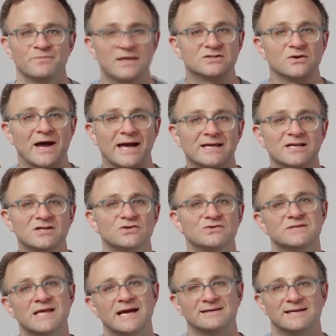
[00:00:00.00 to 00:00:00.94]
And so I can
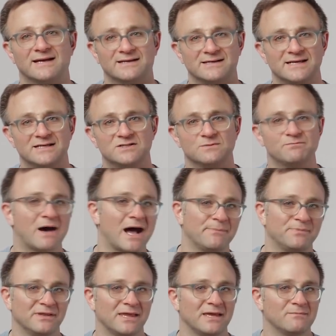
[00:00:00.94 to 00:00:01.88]
use that technique to
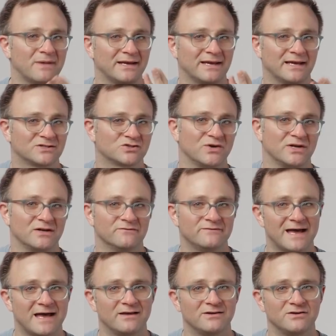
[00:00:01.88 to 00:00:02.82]
populate my next screen of
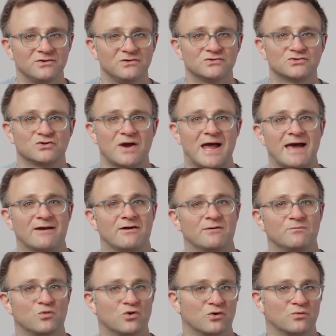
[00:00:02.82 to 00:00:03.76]
values or add
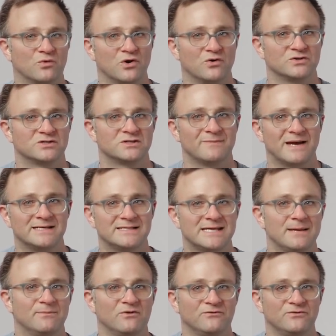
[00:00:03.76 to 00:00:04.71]
on more rows to my
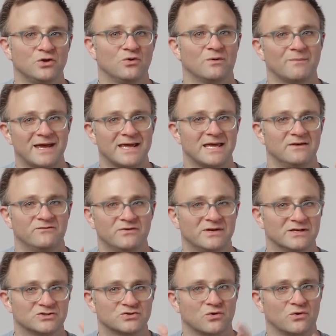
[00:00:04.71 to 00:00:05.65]
table view and my
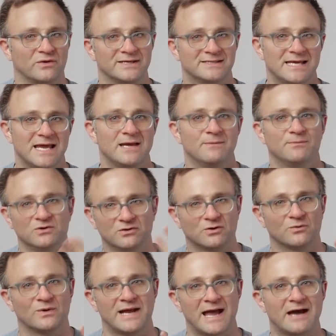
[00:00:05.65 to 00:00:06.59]
infinite scrolling table
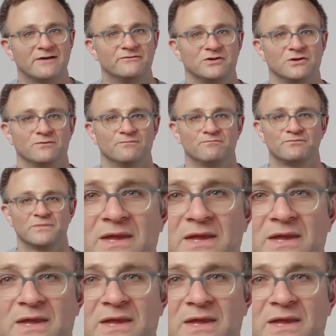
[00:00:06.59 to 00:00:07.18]
or what have you.